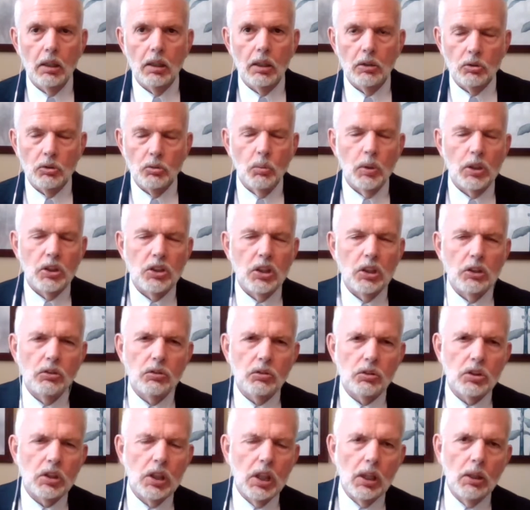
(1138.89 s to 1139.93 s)
Because what's
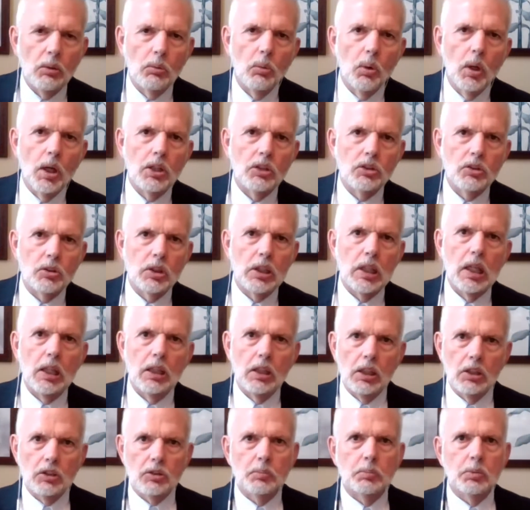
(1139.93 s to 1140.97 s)
interesting was in
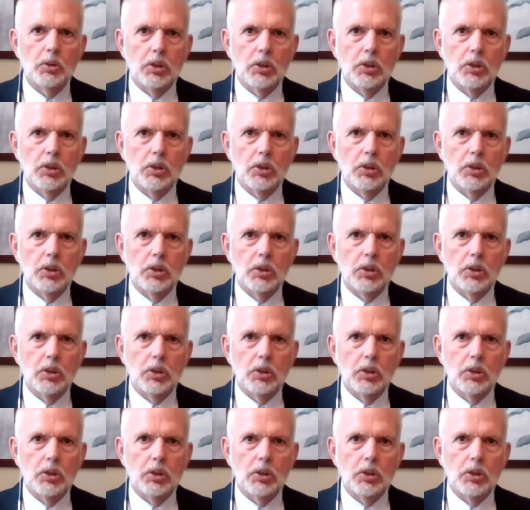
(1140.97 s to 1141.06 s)
this